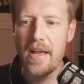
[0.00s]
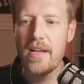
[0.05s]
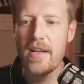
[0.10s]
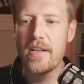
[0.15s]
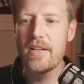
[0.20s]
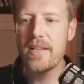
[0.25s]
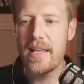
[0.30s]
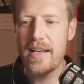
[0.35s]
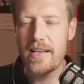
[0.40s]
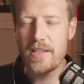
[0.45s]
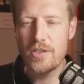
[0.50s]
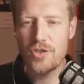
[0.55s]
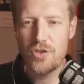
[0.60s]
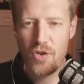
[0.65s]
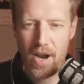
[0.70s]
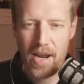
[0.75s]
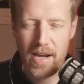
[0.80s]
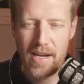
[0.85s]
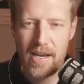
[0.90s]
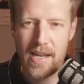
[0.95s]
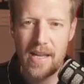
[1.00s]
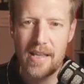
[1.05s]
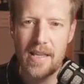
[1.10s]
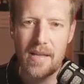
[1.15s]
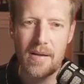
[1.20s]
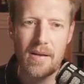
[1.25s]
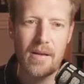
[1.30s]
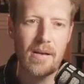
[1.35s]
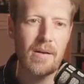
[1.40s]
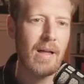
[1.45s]
getting training.
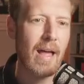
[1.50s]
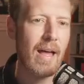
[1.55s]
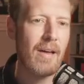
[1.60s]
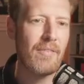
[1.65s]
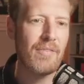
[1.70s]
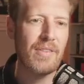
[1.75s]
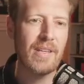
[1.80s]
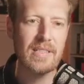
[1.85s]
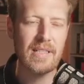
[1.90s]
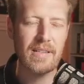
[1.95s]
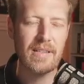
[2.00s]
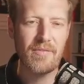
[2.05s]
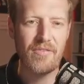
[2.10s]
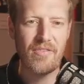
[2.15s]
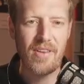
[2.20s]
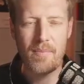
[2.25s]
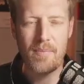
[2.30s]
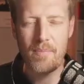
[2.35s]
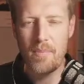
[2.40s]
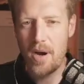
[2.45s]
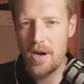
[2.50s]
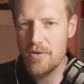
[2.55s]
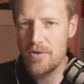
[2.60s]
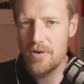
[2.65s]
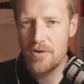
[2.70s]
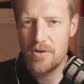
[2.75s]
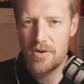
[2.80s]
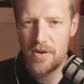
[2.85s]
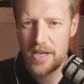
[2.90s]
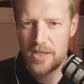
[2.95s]
They're going to have things like vet
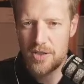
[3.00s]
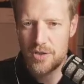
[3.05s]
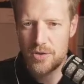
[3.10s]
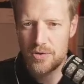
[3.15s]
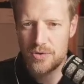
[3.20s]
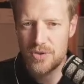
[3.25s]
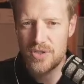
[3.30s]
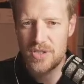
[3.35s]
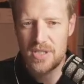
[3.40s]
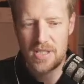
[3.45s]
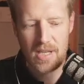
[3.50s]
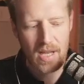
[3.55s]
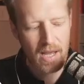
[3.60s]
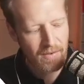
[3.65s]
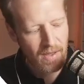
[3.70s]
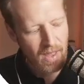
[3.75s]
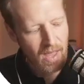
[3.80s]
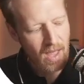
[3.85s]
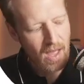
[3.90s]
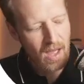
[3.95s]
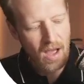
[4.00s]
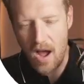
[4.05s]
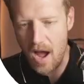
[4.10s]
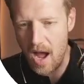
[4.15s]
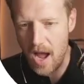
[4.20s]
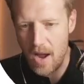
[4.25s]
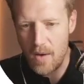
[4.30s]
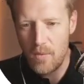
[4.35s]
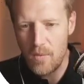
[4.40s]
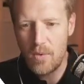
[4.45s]
micro-credentials and stuff.
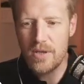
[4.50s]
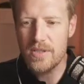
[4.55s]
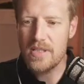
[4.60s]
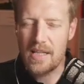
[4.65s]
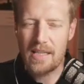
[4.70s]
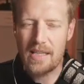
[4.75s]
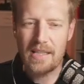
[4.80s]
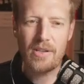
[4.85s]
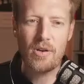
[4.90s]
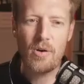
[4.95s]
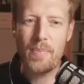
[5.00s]
I was a little bit